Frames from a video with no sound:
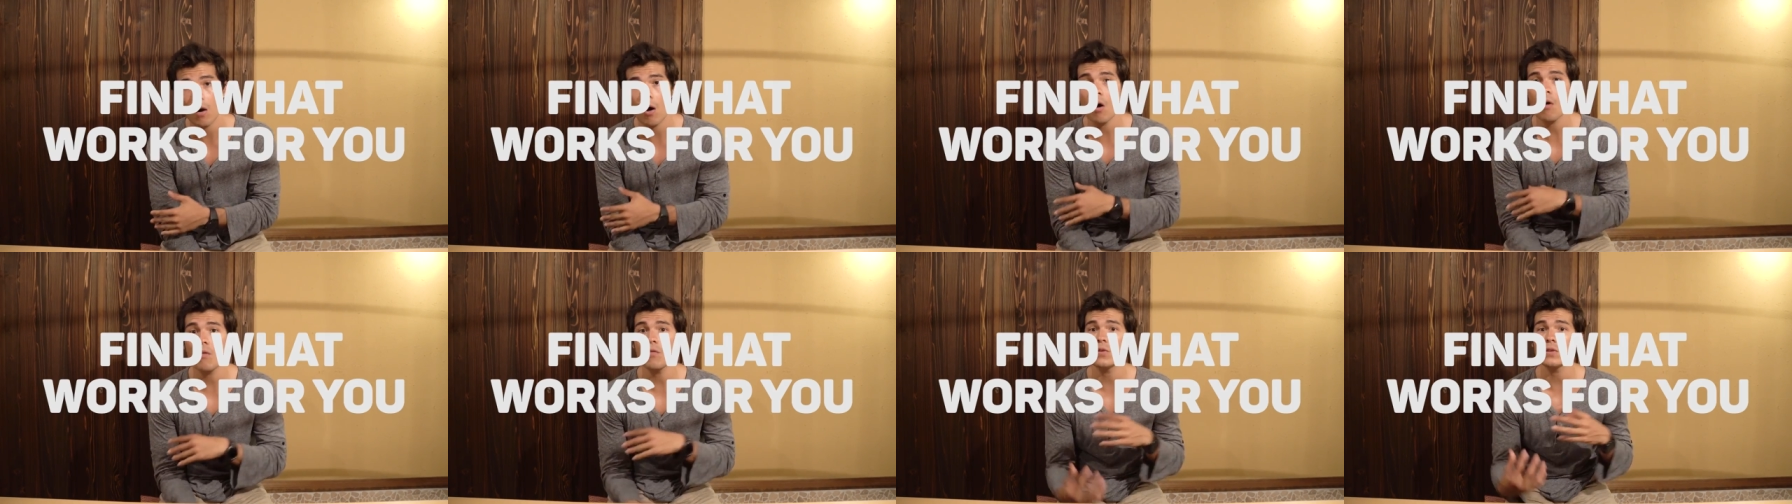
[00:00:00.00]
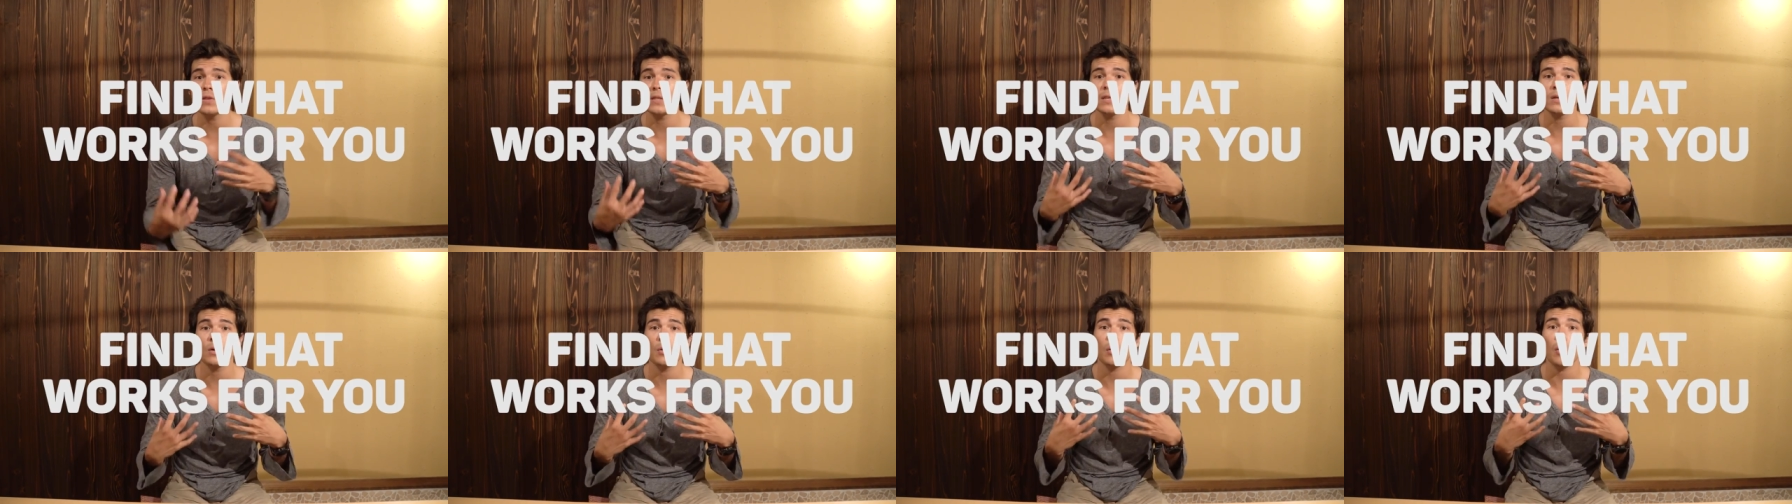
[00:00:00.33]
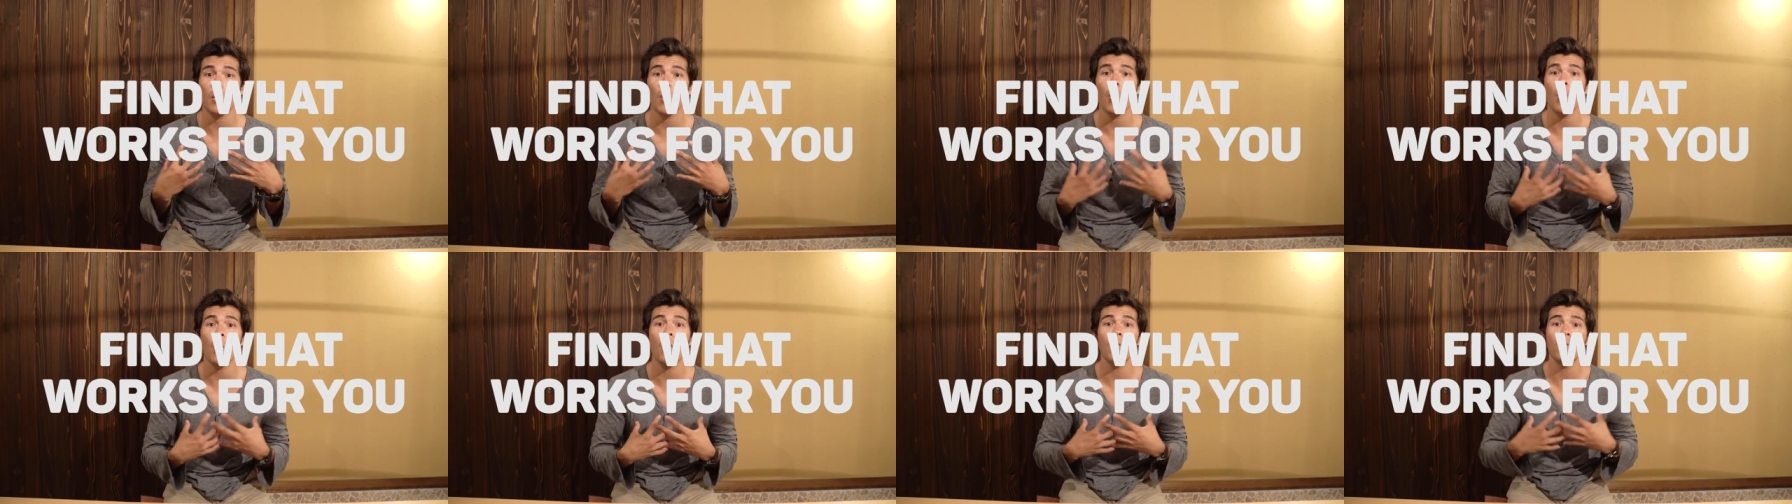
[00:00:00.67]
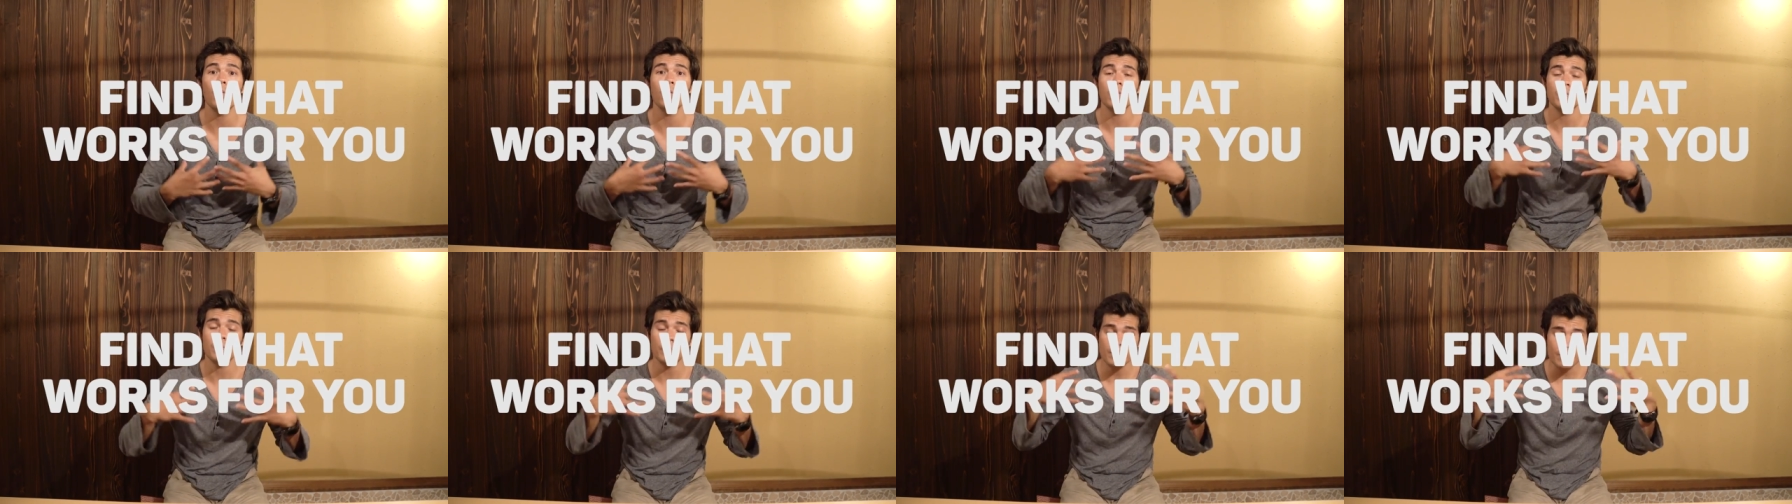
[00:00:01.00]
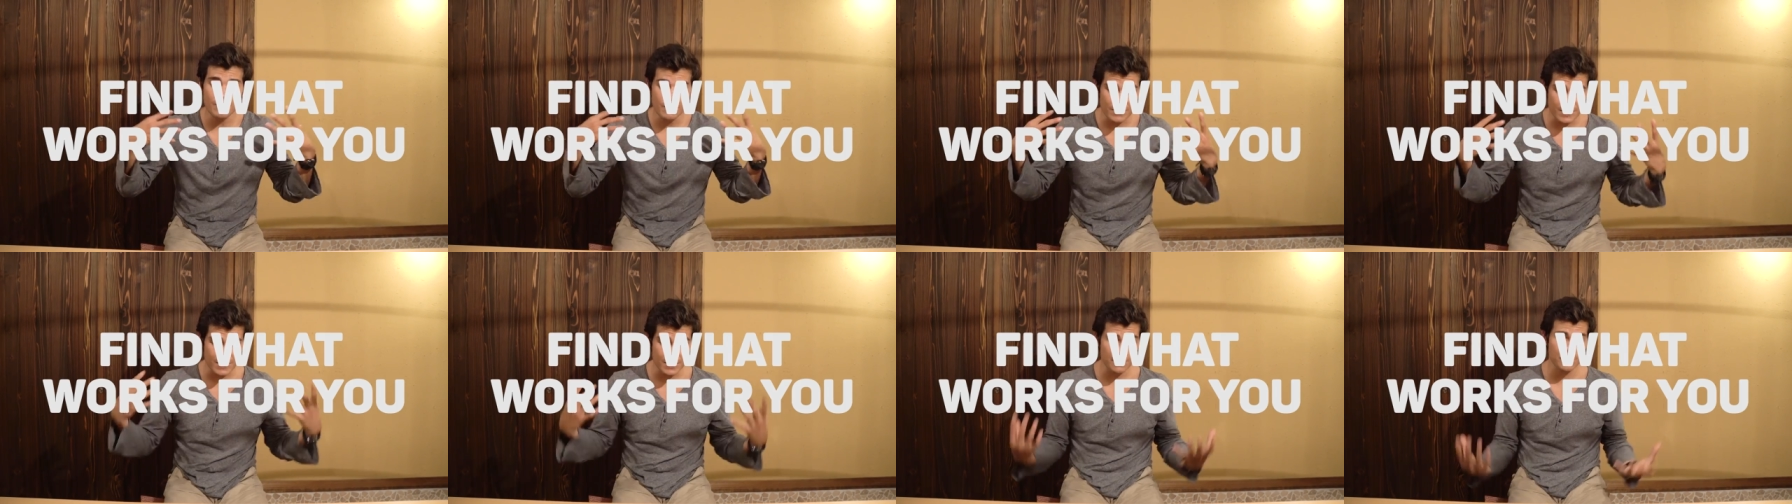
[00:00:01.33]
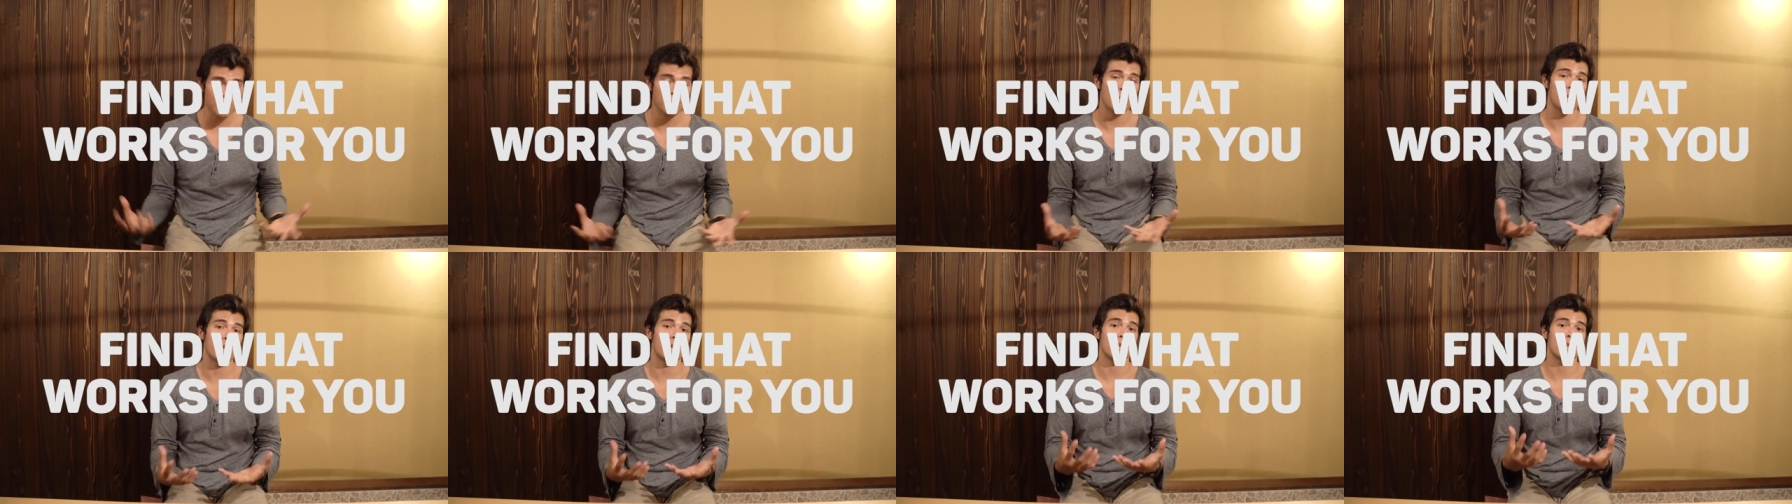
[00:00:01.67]
Obviously, we're all
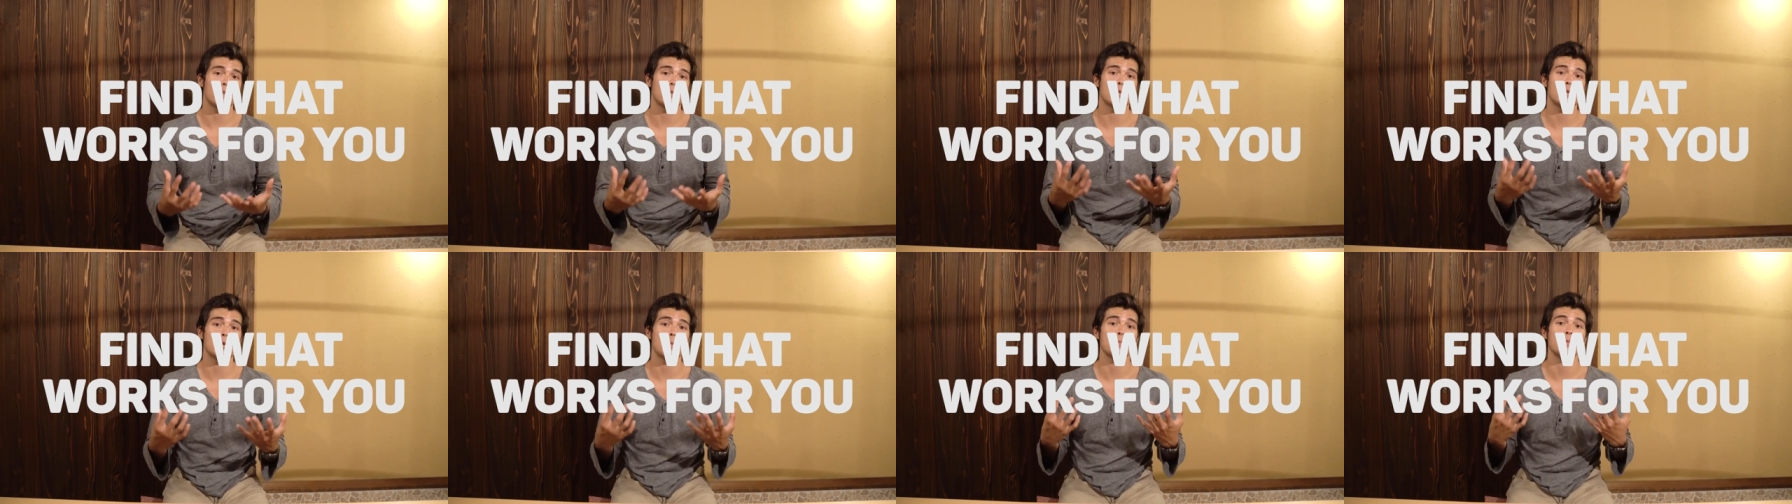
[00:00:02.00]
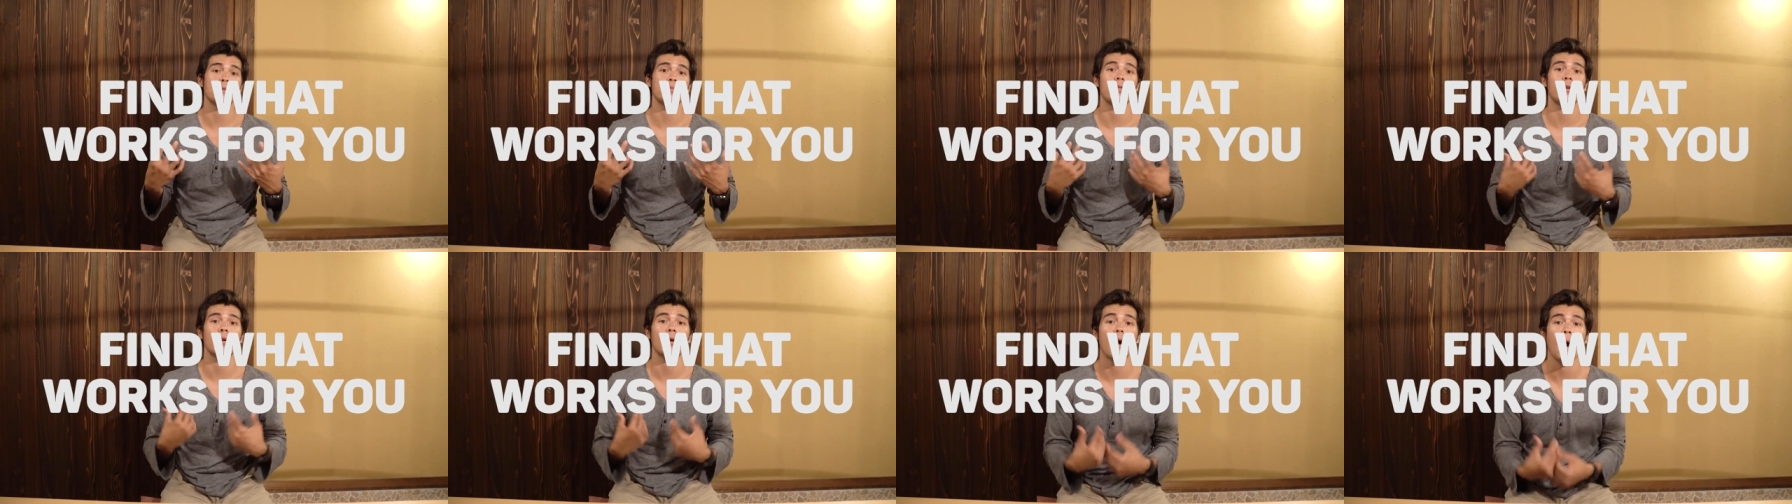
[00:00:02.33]
different in terms of our